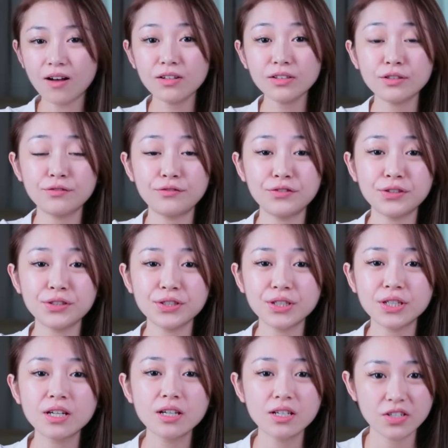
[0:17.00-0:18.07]
All the food,
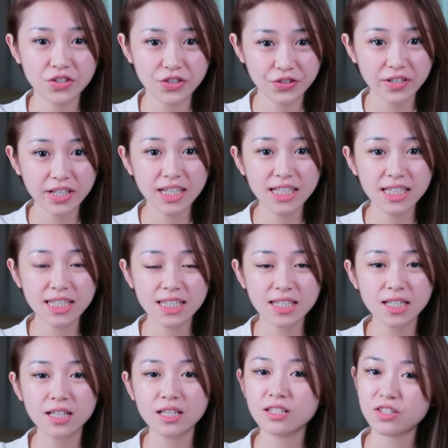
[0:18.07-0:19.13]
drinks,
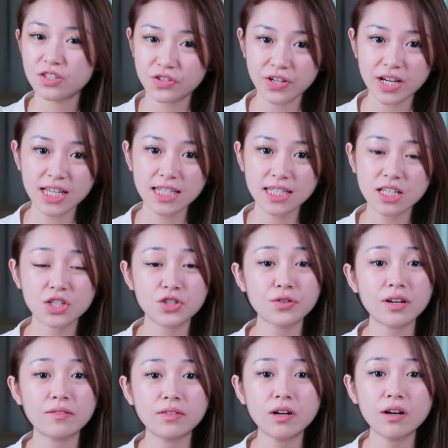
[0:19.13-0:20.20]
stress and
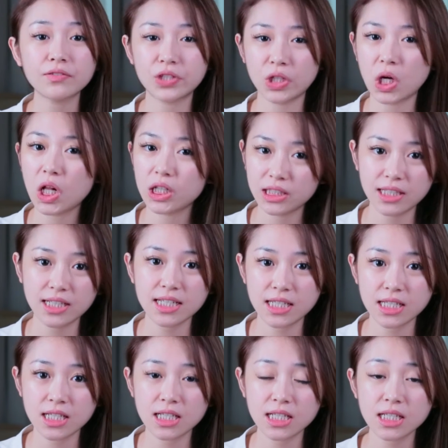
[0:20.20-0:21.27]
travel of the holiday
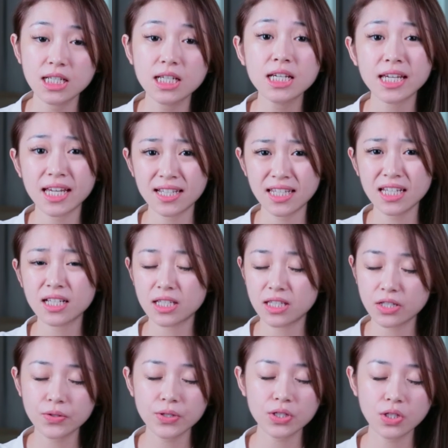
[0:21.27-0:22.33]
season can take a
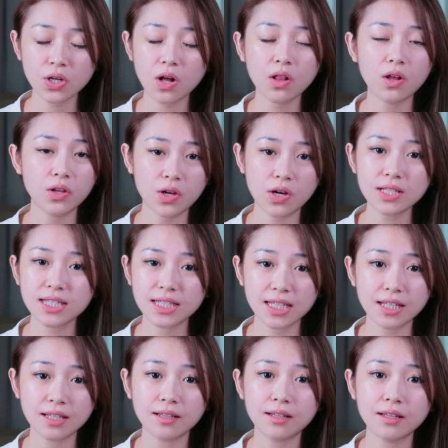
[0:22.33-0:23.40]
serious toll on your
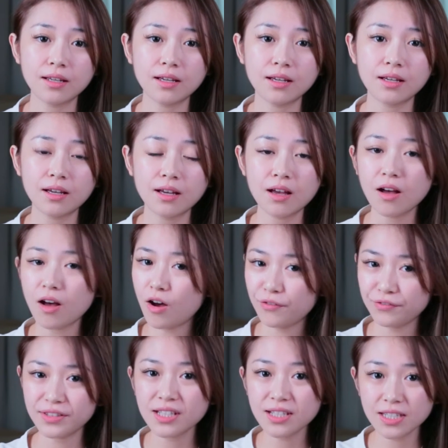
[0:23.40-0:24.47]
skin.
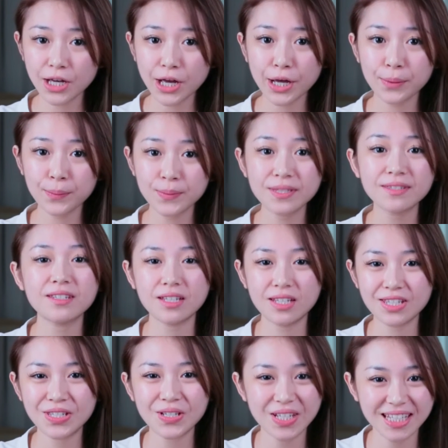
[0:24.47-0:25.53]
Oftentimes, it
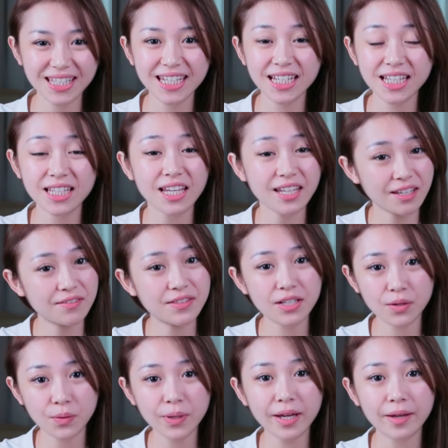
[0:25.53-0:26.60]
is your skin that gives it
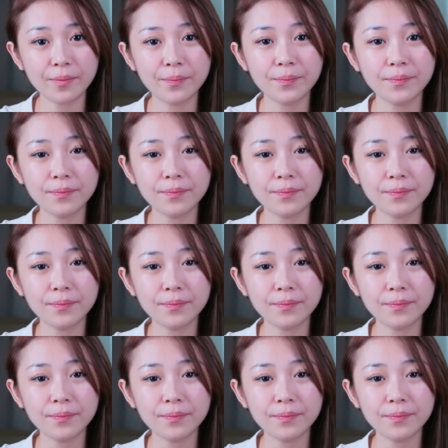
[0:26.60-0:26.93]
away.